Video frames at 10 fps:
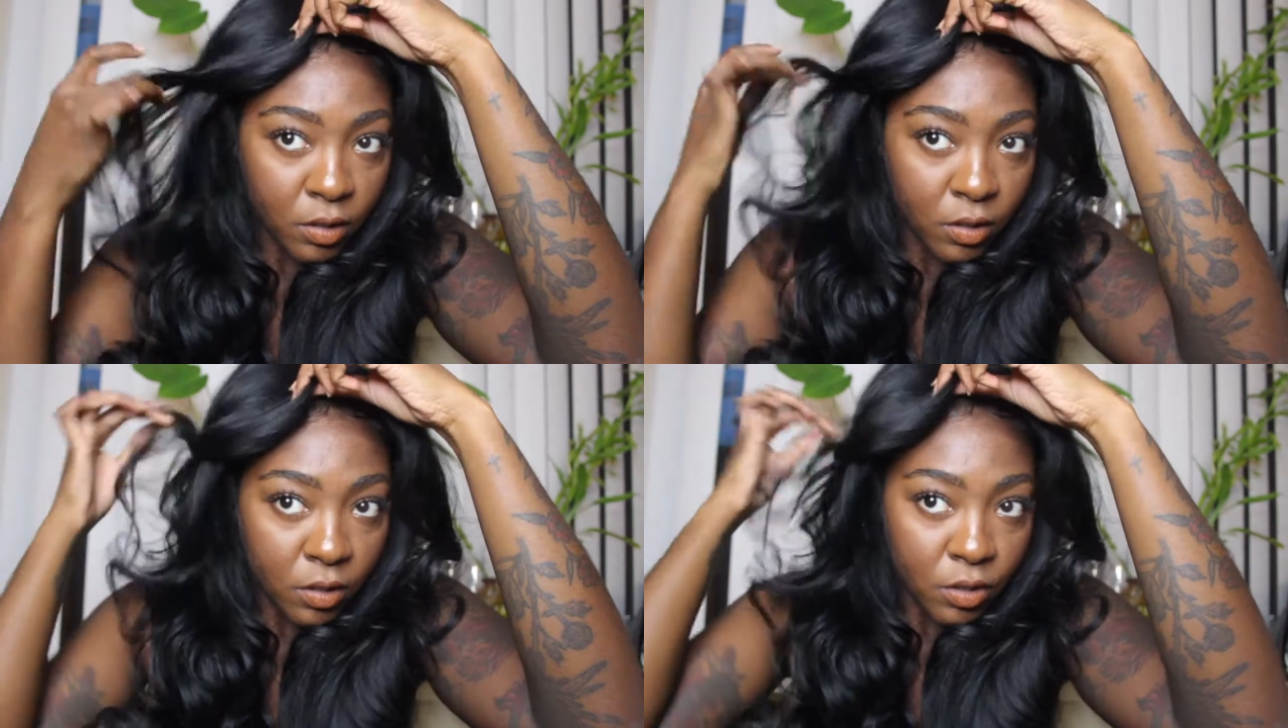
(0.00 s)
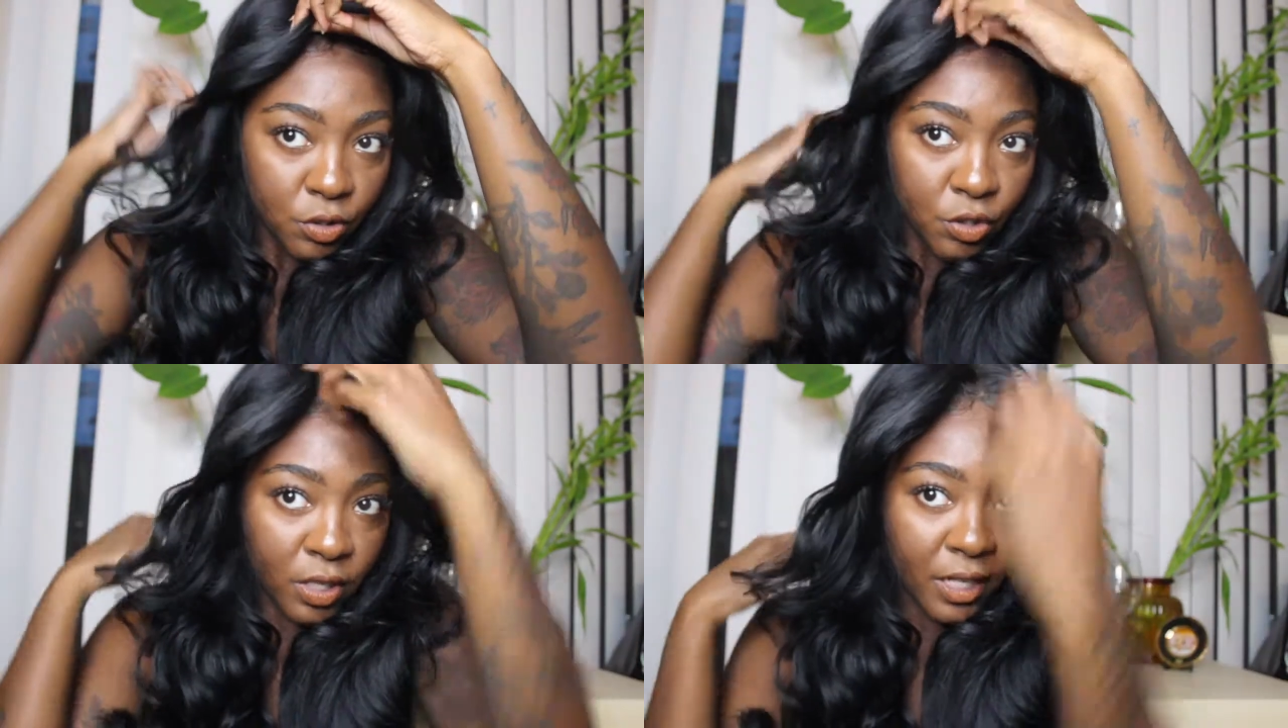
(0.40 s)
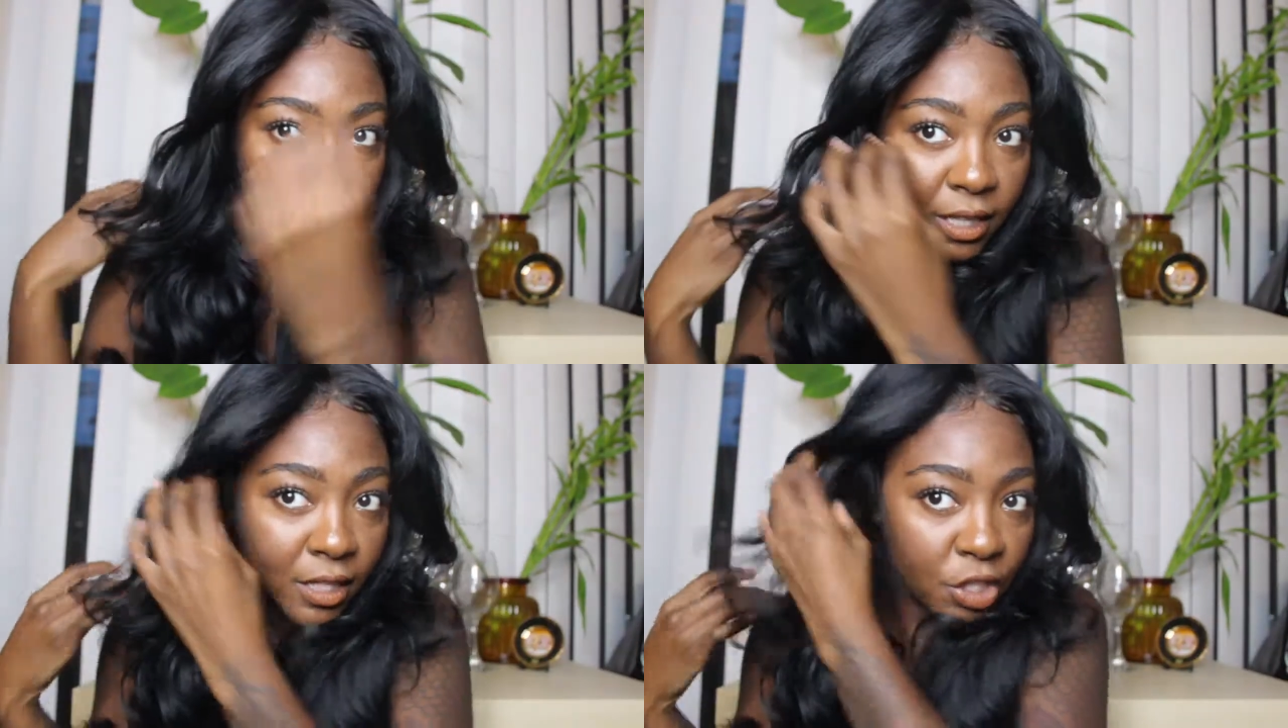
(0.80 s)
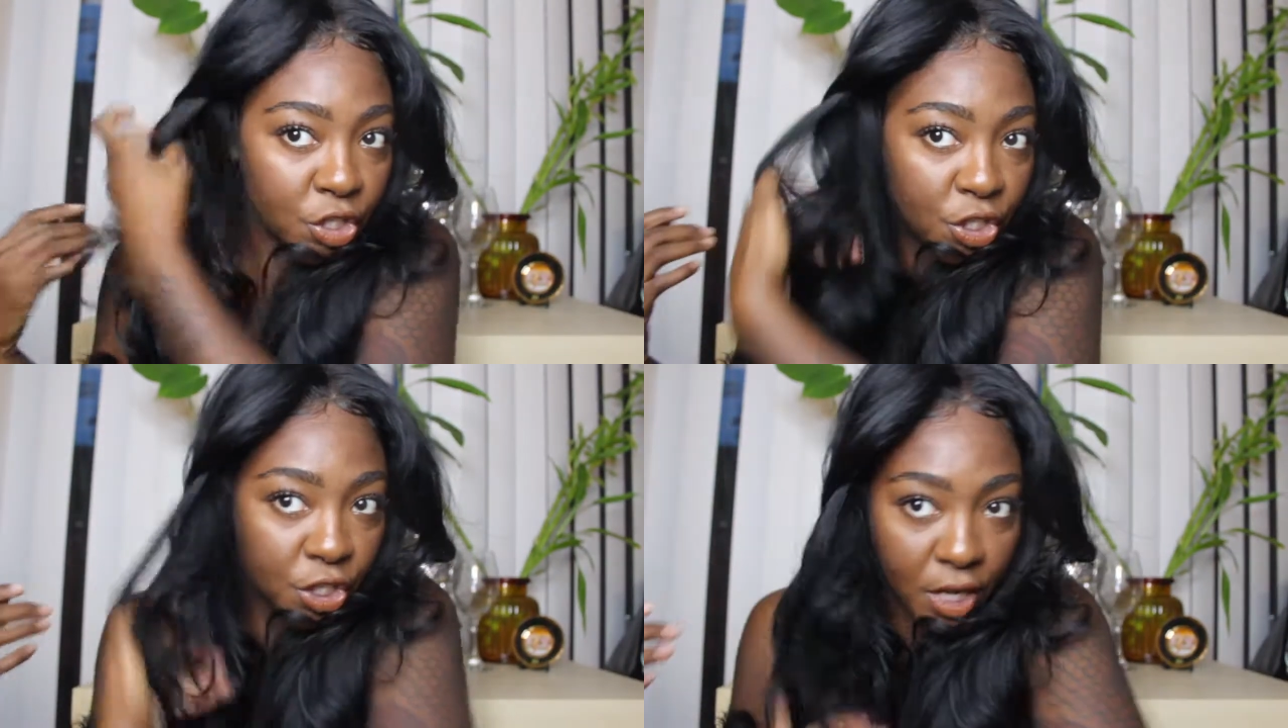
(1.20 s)
I'm trying to get this
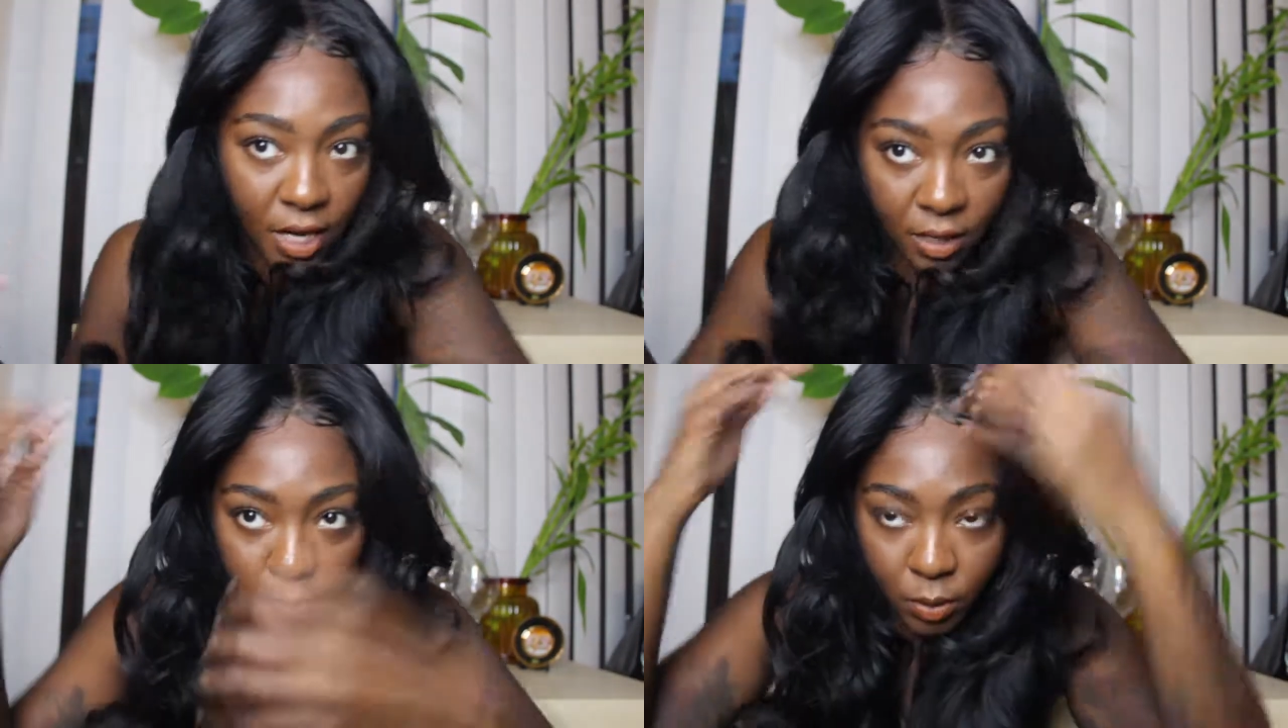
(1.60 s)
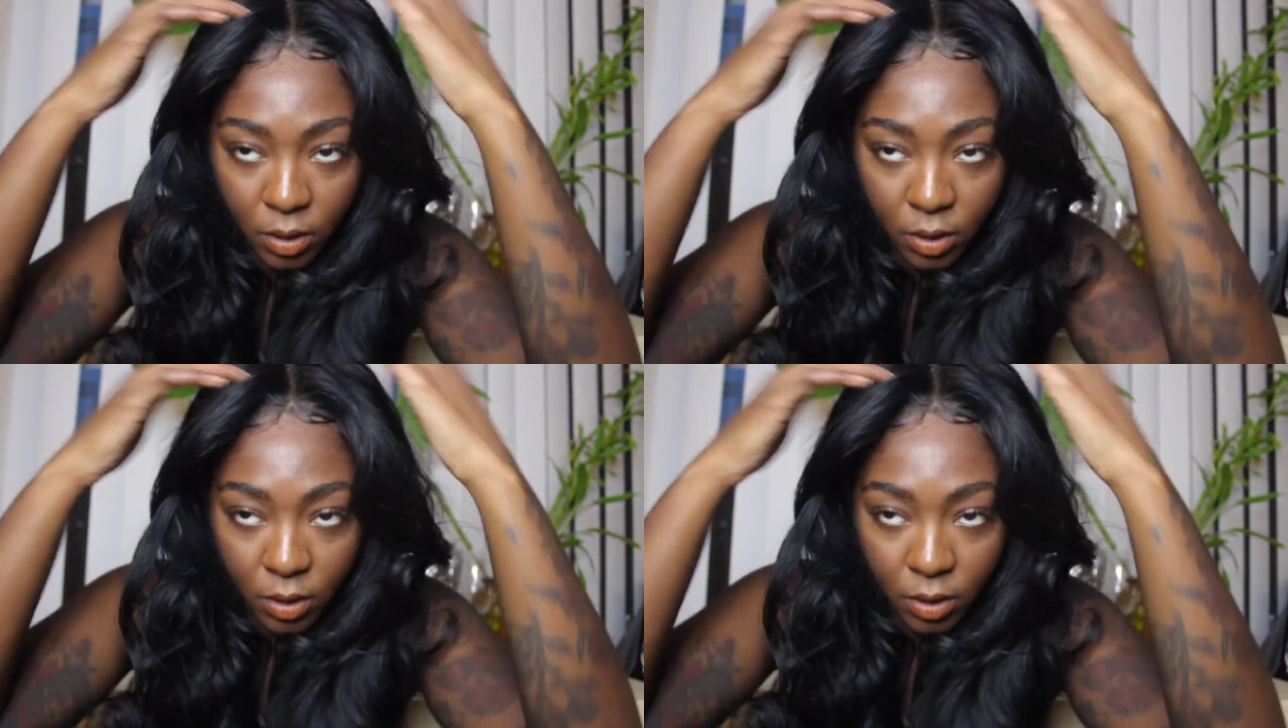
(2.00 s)
shape.